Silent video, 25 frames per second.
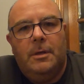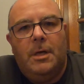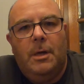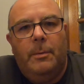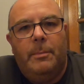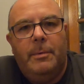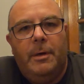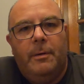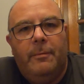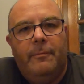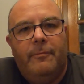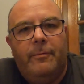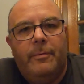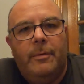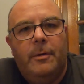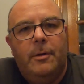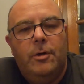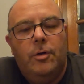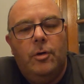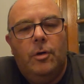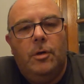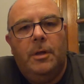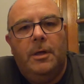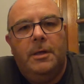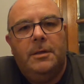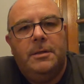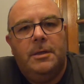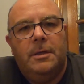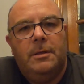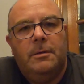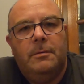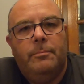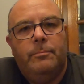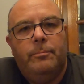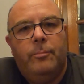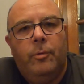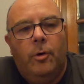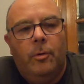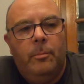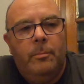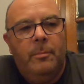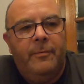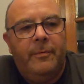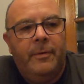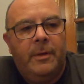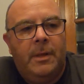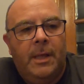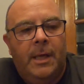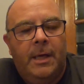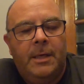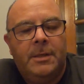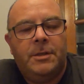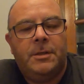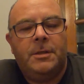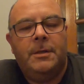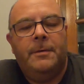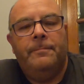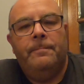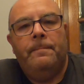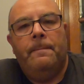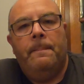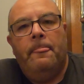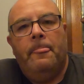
coming up from the nucleated bottom of the glass,